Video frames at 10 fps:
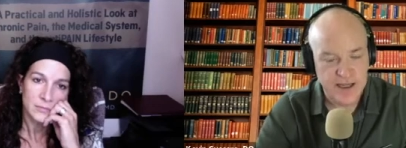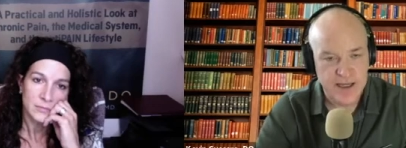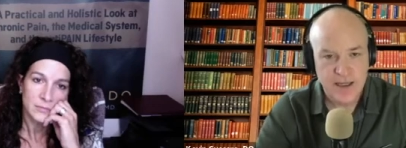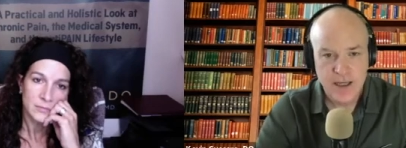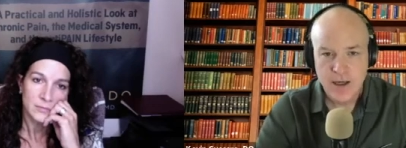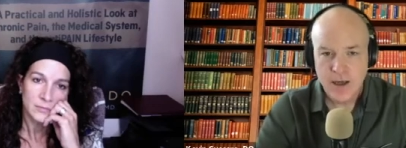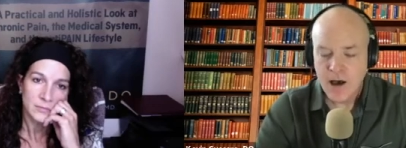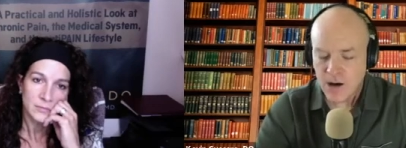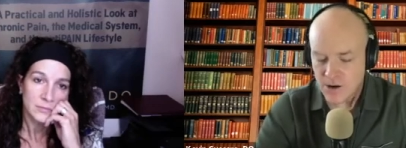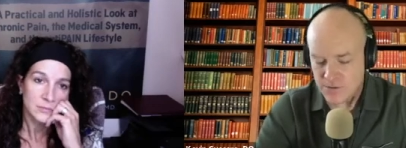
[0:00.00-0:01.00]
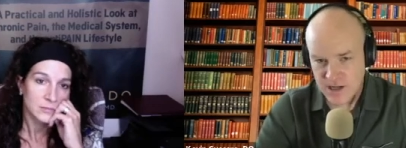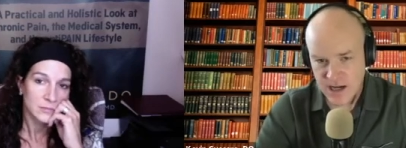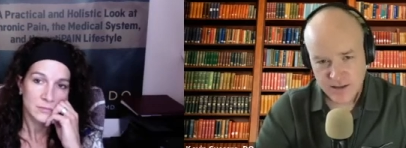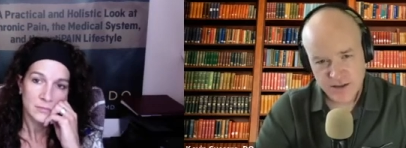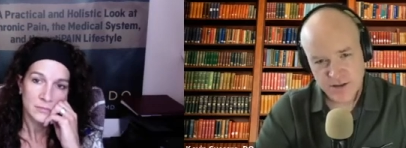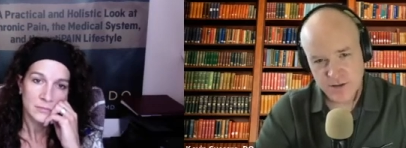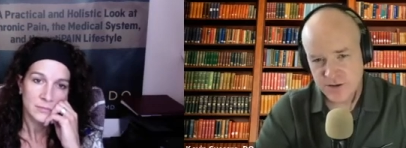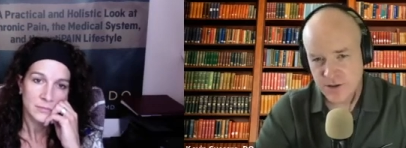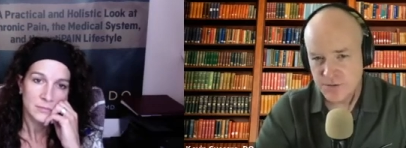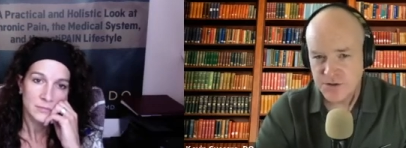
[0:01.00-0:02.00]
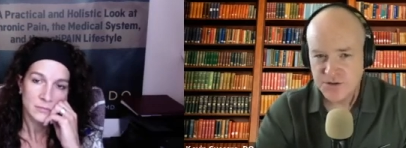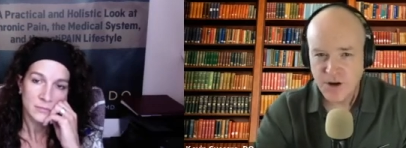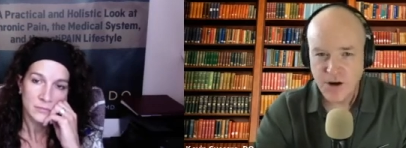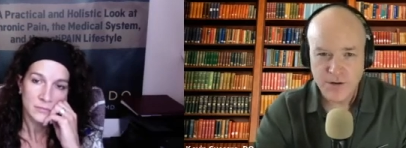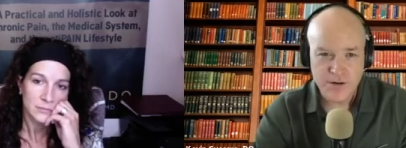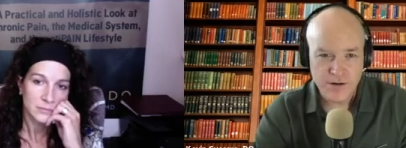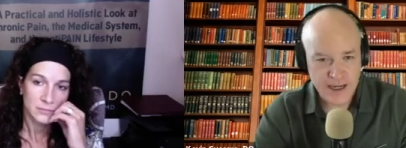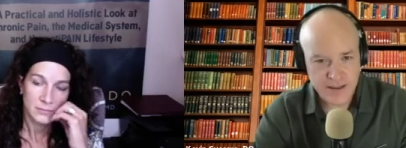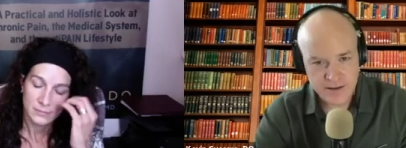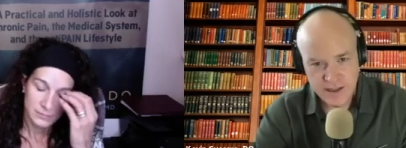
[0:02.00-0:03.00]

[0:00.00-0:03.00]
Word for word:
Speaker 1: man. Oh, Doctor So and So, so great, and